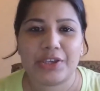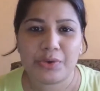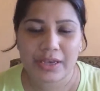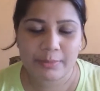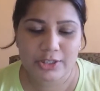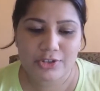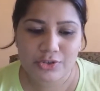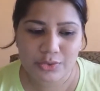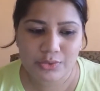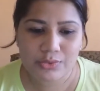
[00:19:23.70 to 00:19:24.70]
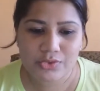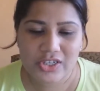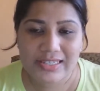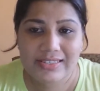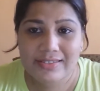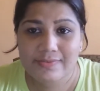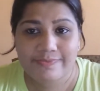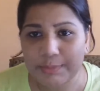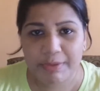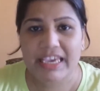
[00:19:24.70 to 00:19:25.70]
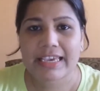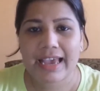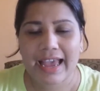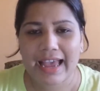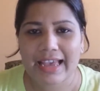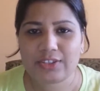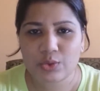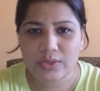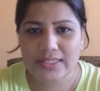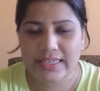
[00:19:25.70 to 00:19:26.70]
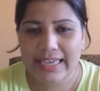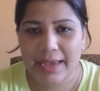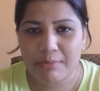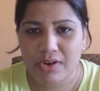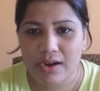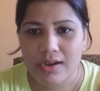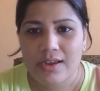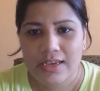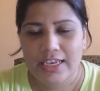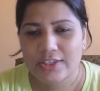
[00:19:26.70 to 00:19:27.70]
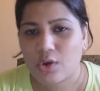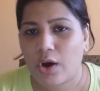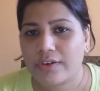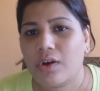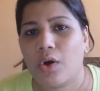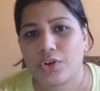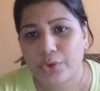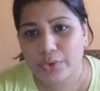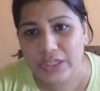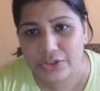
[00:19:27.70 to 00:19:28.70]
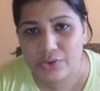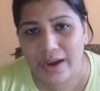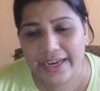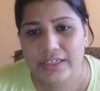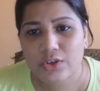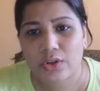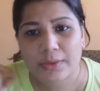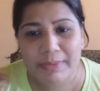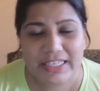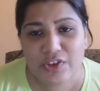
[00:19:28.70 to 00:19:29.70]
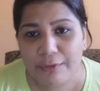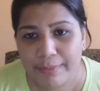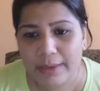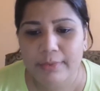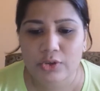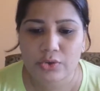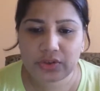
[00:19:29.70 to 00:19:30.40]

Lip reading: Are you able to just speak as soon as the camera is on, or do you need to write it on a piece of paper?